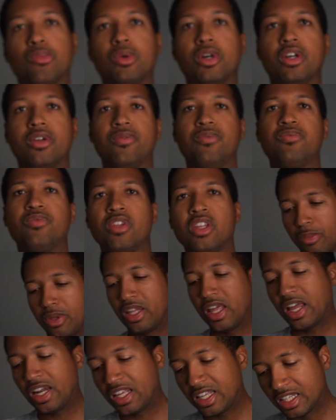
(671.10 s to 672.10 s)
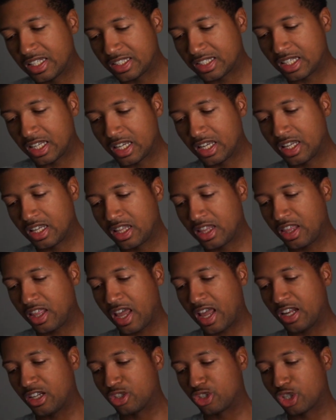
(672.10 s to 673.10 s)
but that is
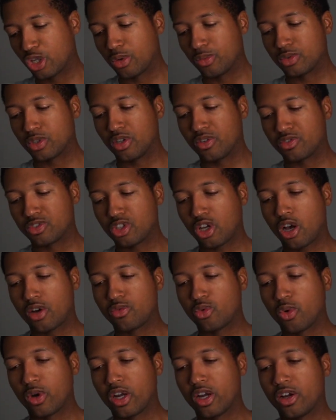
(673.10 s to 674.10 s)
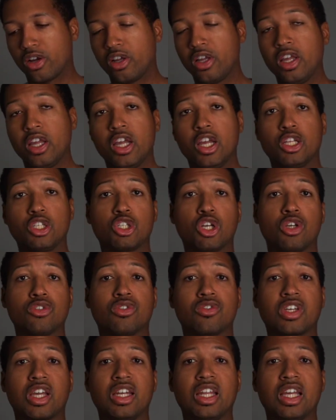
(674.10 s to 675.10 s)
that in terms of software. In
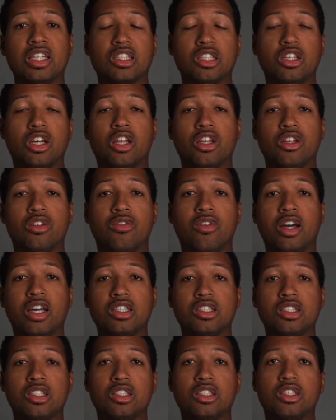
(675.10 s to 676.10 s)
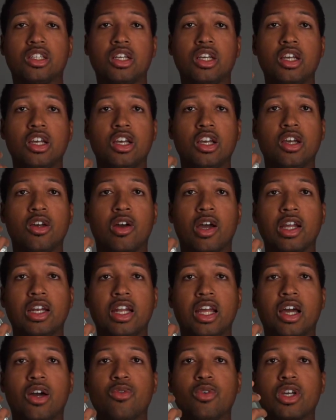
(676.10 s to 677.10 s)
terms of connecting to other devices, right
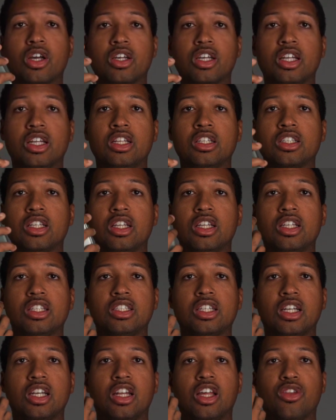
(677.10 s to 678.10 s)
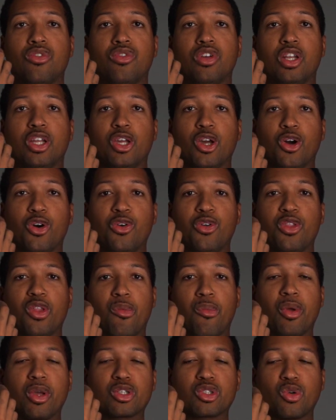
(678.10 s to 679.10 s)
now we're gonna get into this in another video,
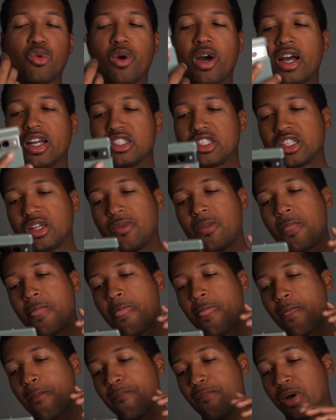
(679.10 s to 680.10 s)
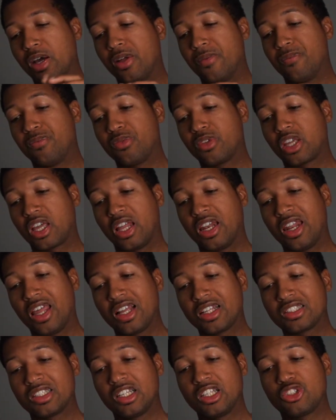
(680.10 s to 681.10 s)
the Pixel Watch. But
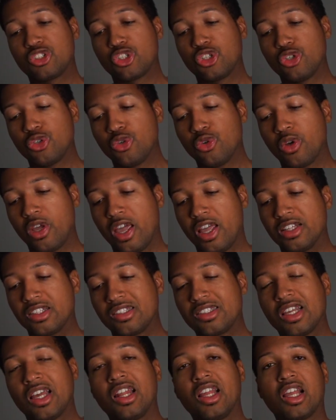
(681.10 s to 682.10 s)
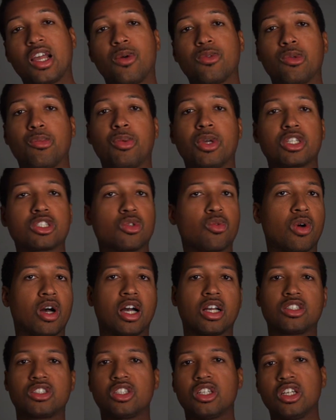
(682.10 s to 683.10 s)
connecting to and setting up the Pixel
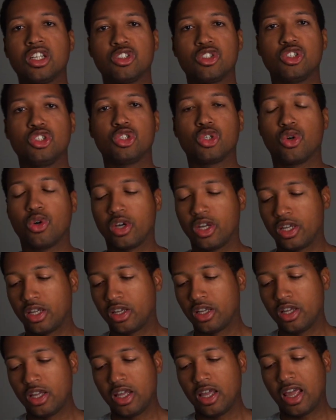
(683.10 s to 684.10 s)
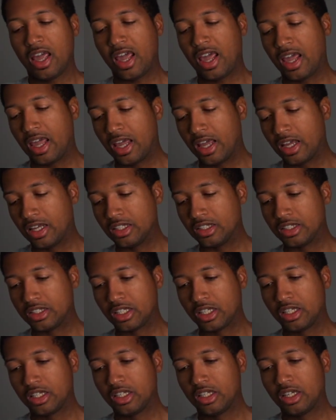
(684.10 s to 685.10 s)
Watch is a joy,
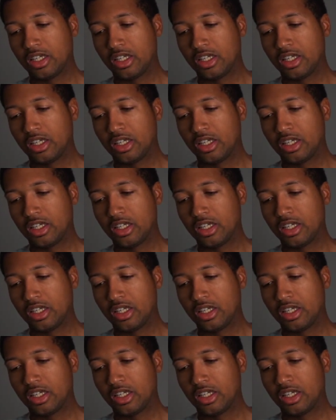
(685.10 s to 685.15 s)
and